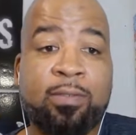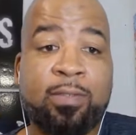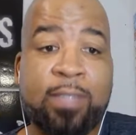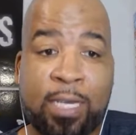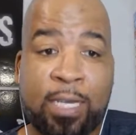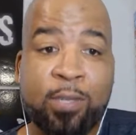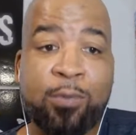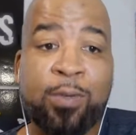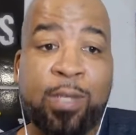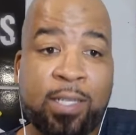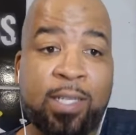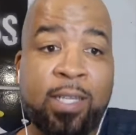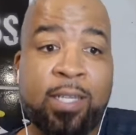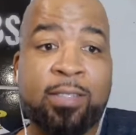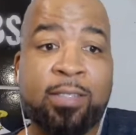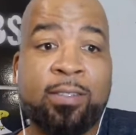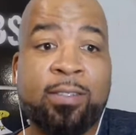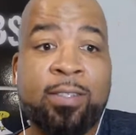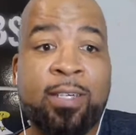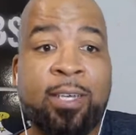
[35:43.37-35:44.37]
Hillary
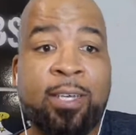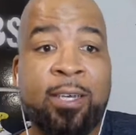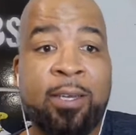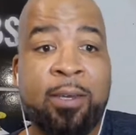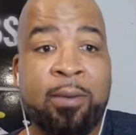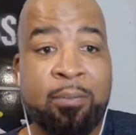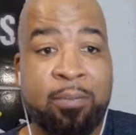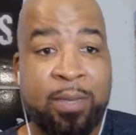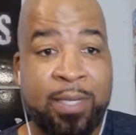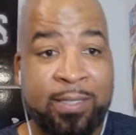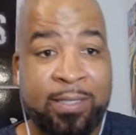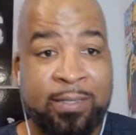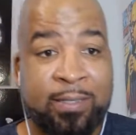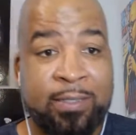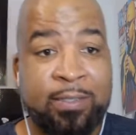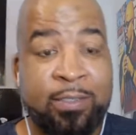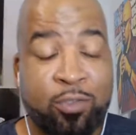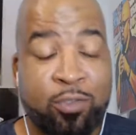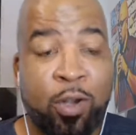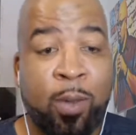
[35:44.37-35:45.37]
Clinton, but
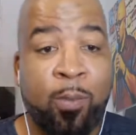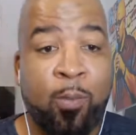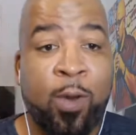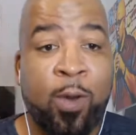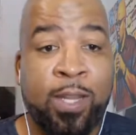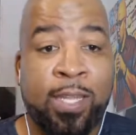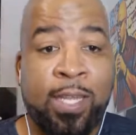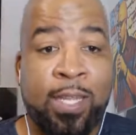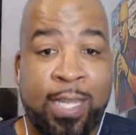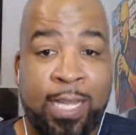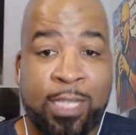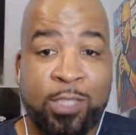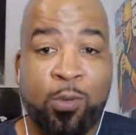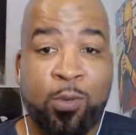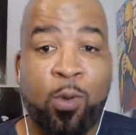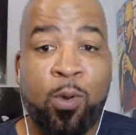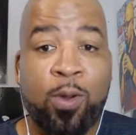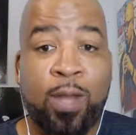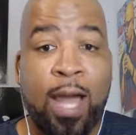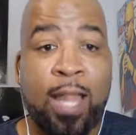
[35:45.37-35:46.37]
Trump won the
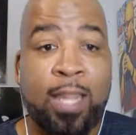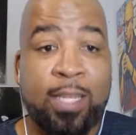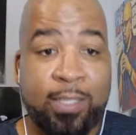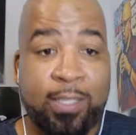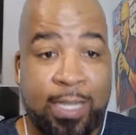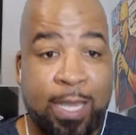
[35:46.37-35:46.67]
Electoral College.